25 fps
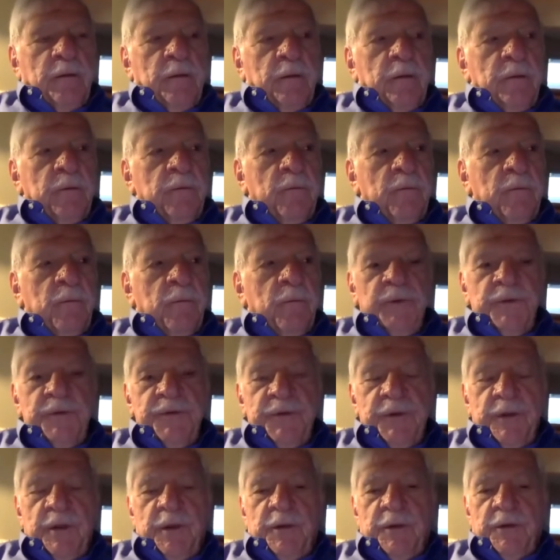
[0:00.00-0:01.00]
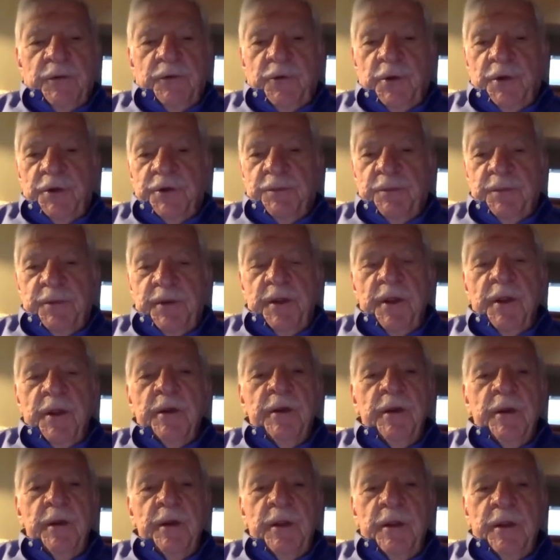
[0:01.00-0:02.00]
was uh, just
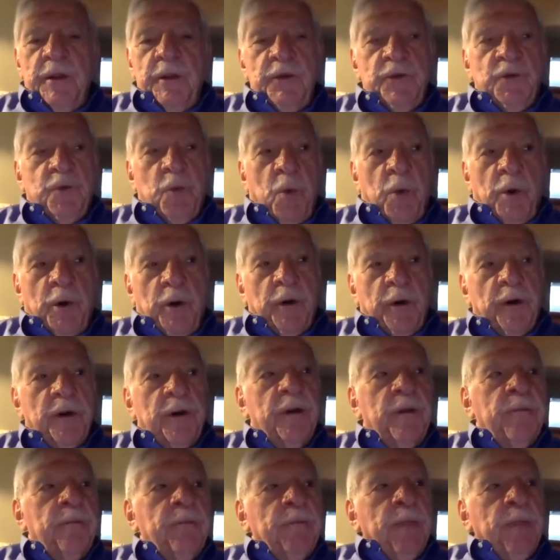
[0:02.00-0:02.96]
beginning his work